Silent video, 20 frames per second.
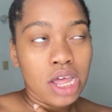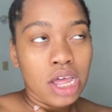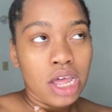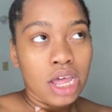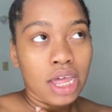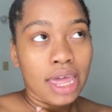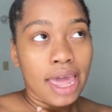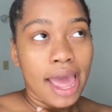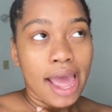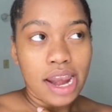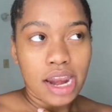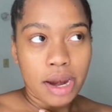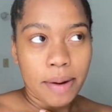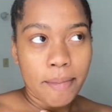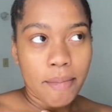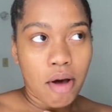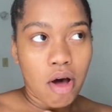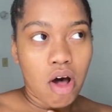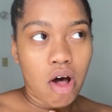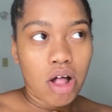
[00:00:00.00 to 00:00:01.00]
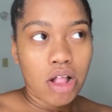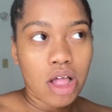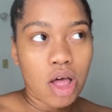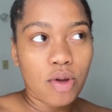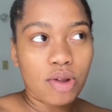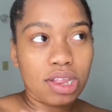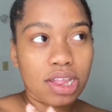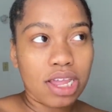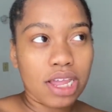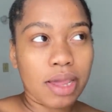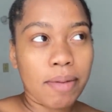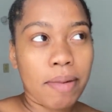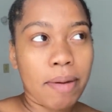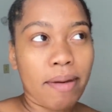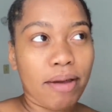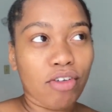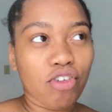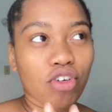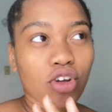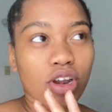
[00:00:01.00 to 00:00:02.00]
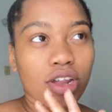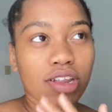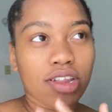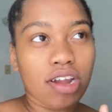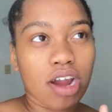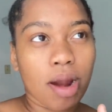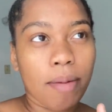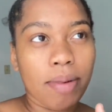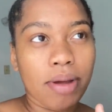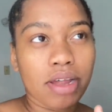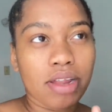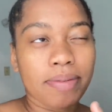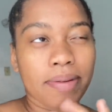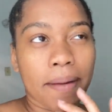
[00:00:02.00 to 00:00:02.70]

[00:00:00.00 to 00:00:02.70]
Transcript: Cannonball. I was thinking maybe I should go to Starbucks,